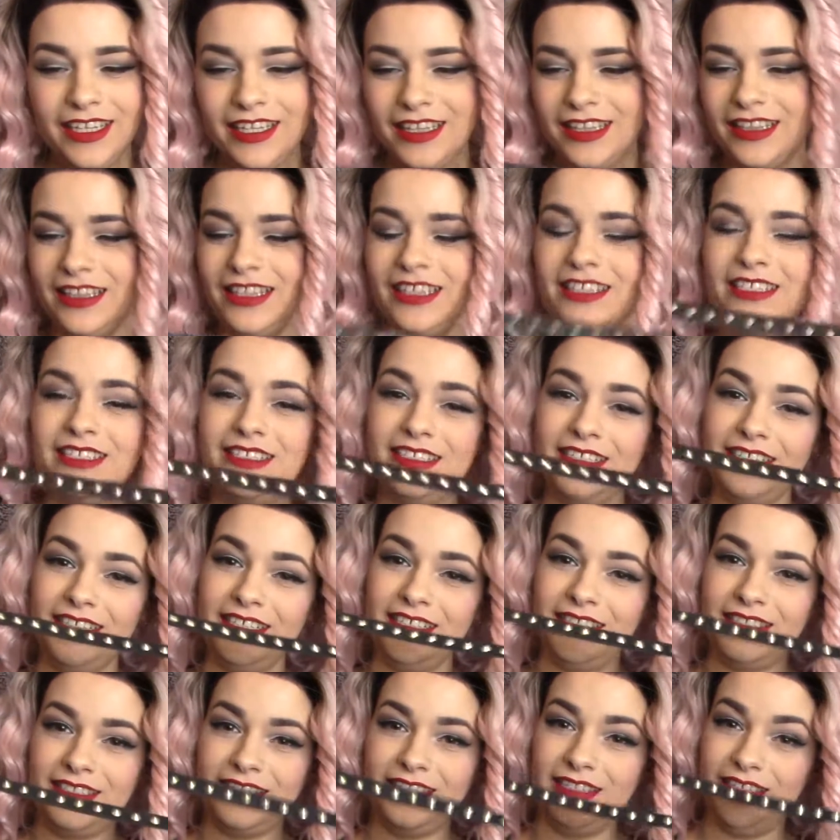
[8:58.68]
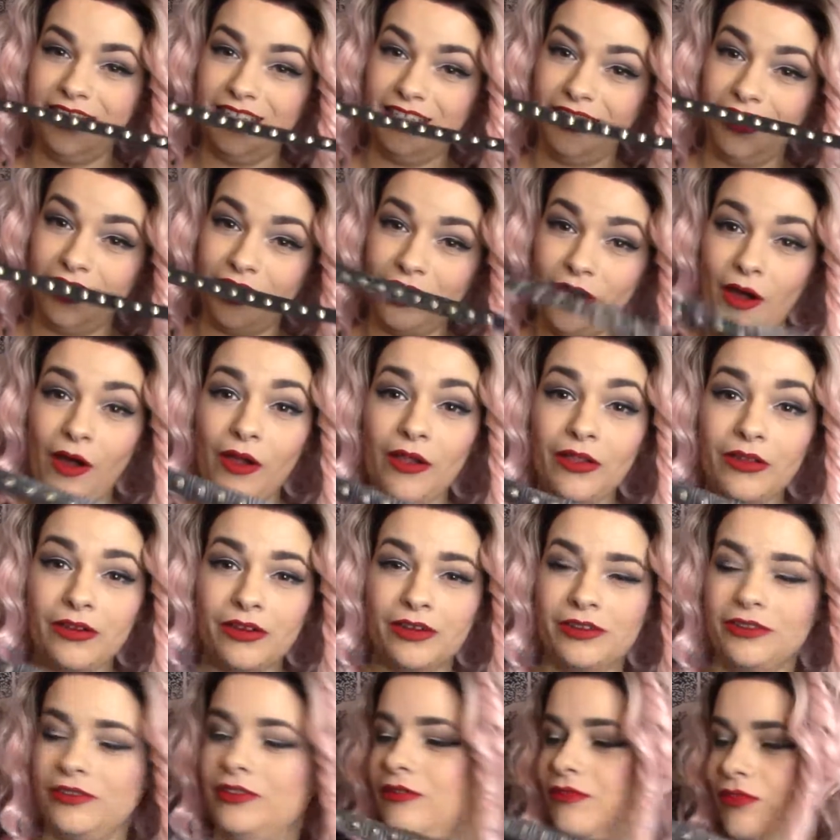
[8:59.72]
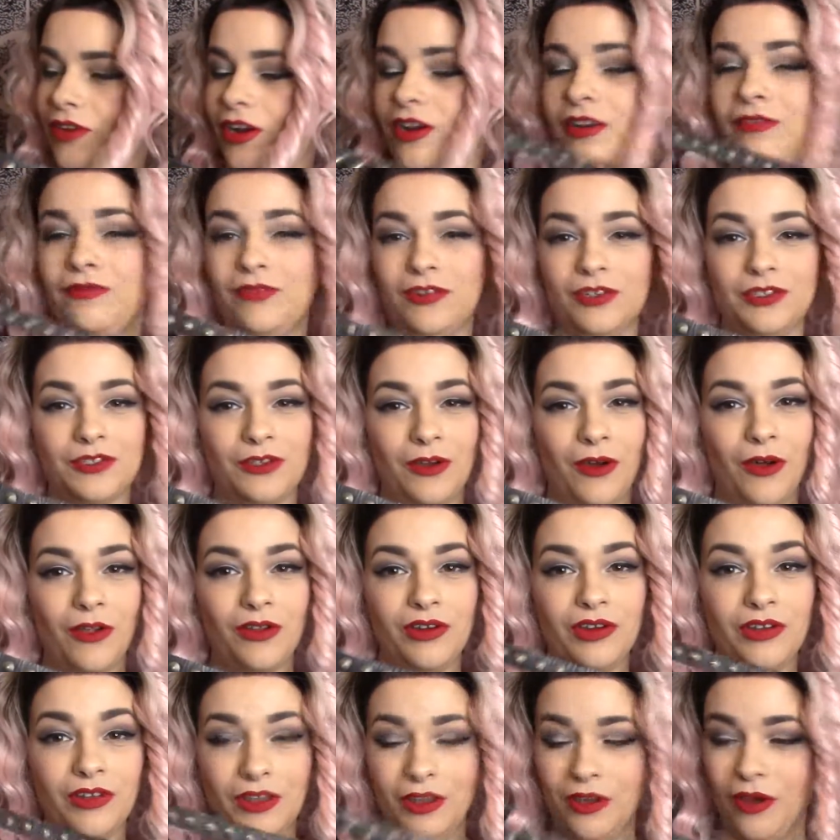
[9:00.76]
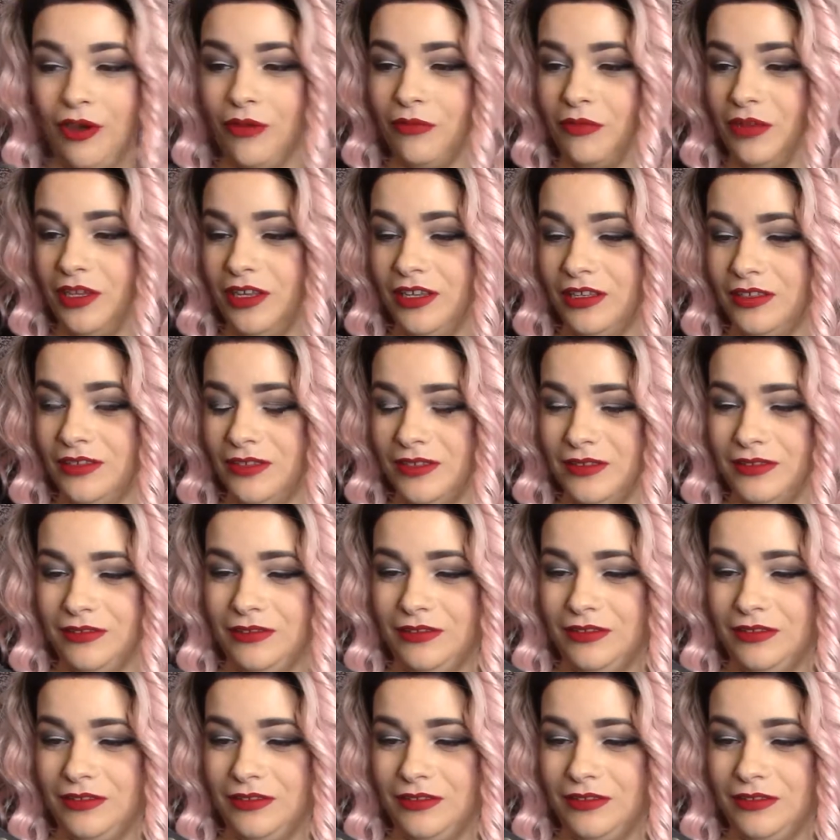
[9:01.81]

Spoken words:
this is the collar, the very first collar that got me into